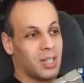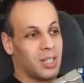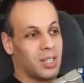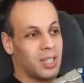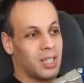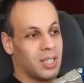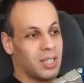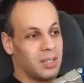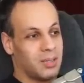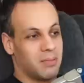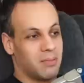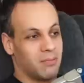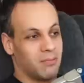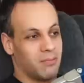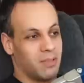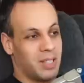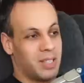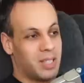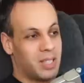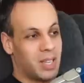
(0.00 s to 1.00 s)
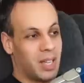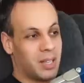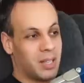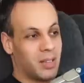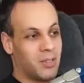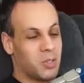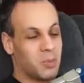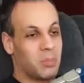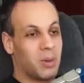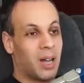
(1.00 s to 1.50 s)
the
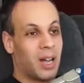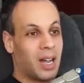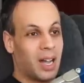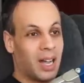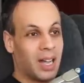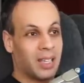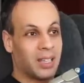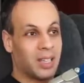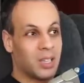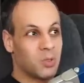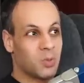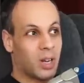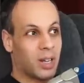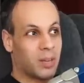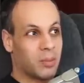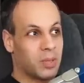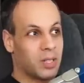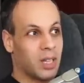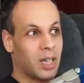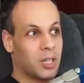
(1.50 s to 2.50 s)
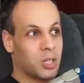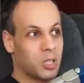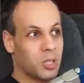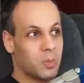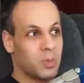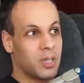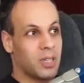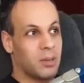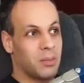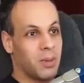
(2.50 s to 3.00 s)
incentives behind these recommendations
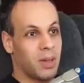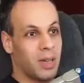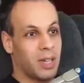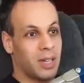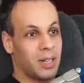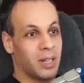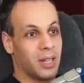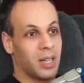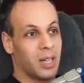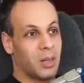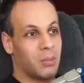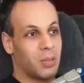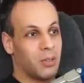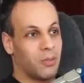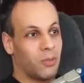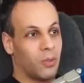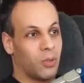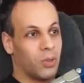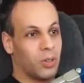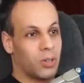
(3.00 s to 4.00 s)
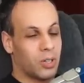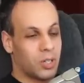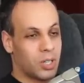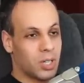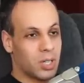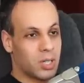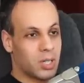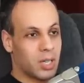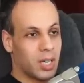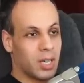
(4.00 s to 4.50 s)
being made before
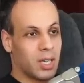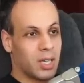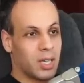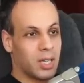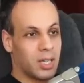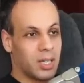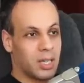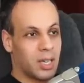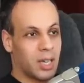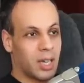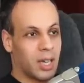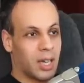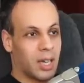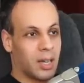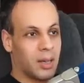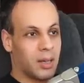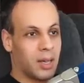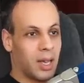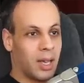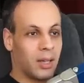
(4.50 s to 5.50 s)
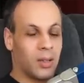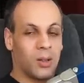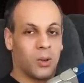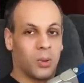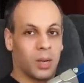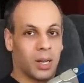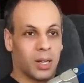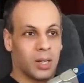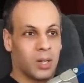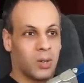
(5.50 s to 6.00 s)
just saying yeah
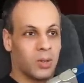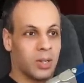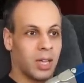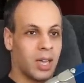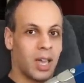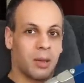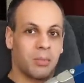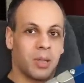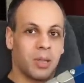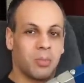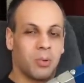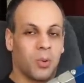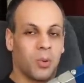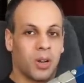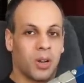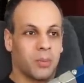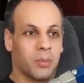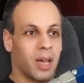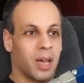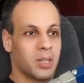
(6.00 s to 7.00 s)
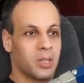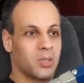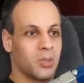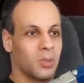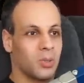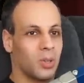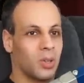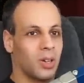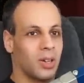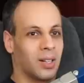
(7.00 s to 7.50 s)
lol they had people wearing masks
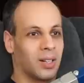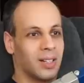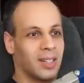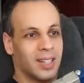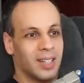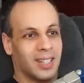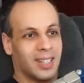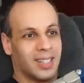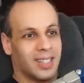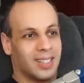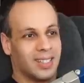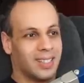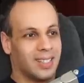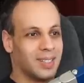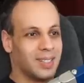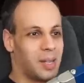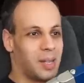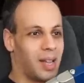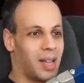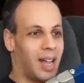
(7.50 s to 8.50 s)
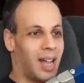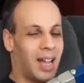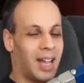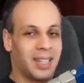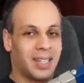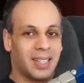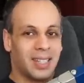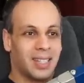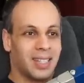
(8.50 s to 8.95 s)
too long i